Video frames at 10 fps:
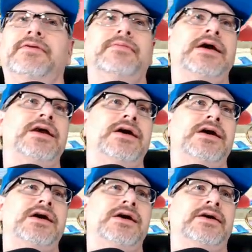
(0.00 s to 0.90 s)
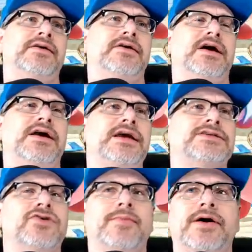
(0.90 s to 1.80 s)
Meta
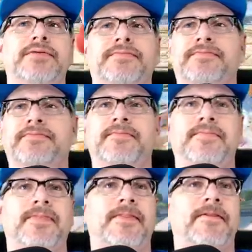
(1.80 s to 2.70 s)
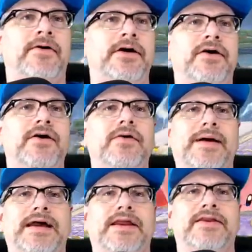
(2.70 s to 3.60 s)
against Omar. Oh, oh
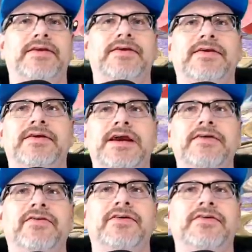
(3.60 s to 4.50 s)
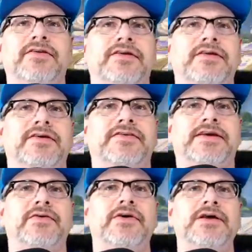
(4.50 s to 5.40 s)
my god. Careful.
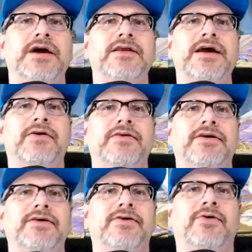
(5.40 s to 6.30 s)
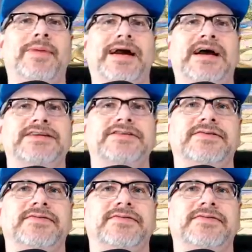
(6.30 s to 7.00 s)
Like, whoa, look out, look out. Oh my gosh.